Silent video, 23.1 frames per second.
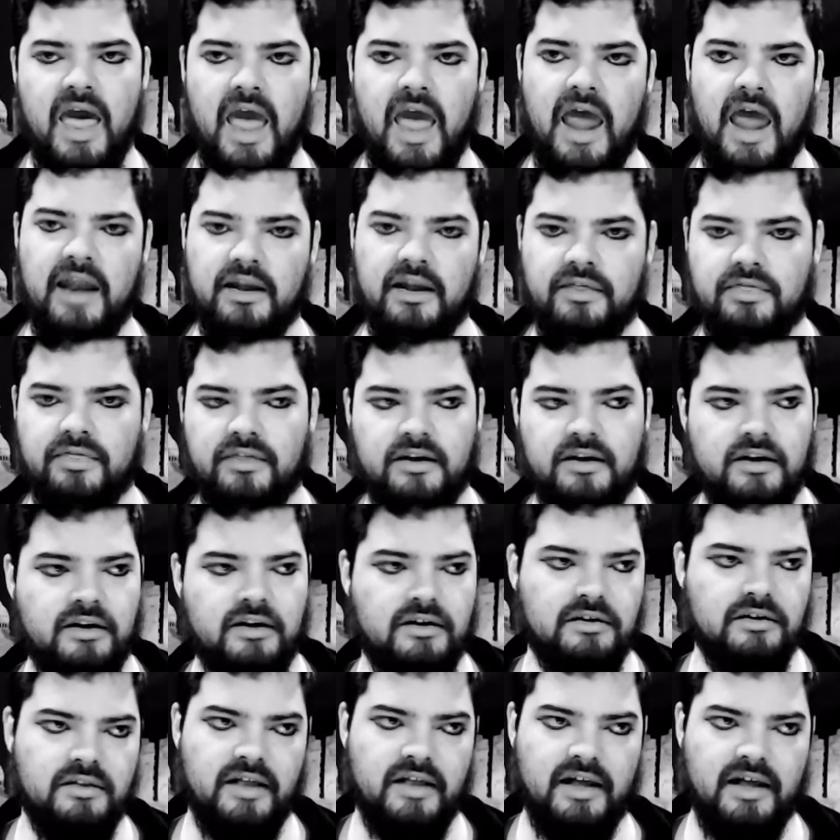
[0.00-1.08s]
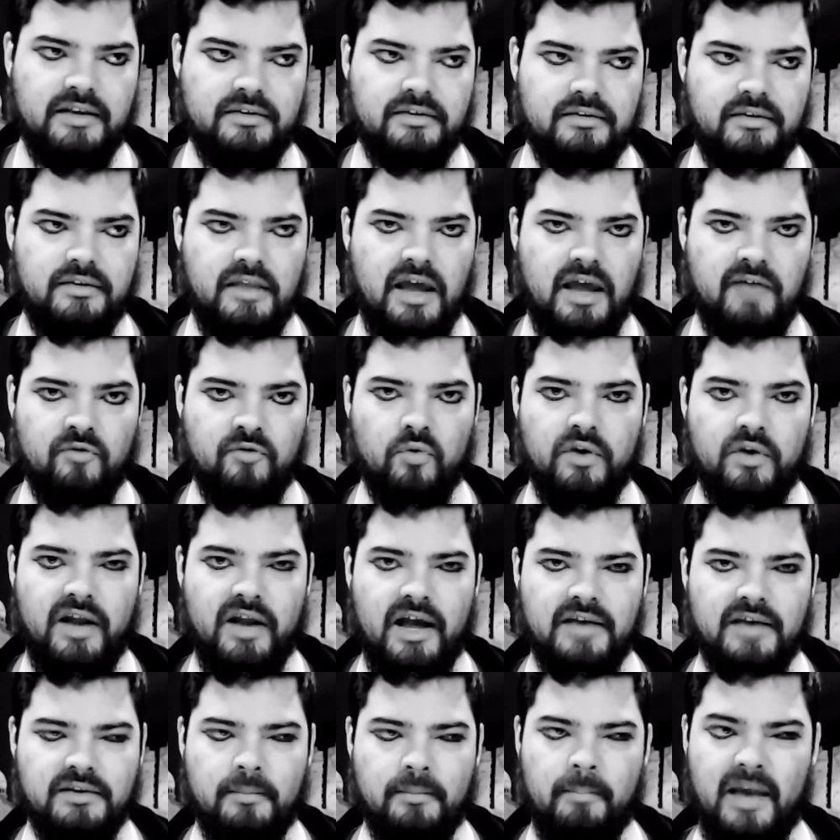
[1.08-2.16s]
anything that everyone
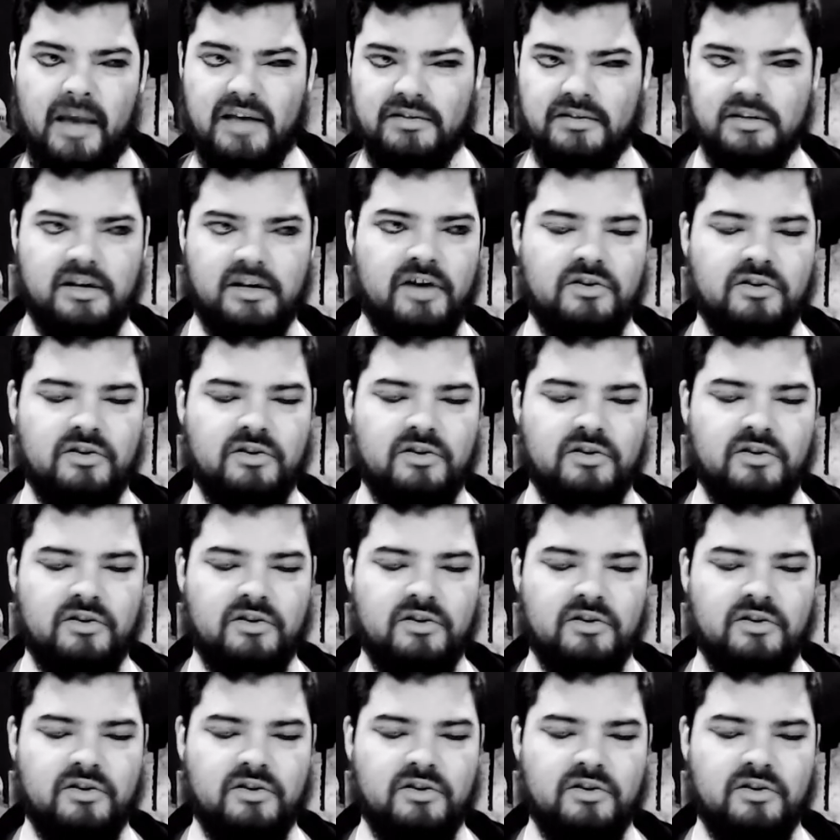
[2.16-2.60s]
has a basic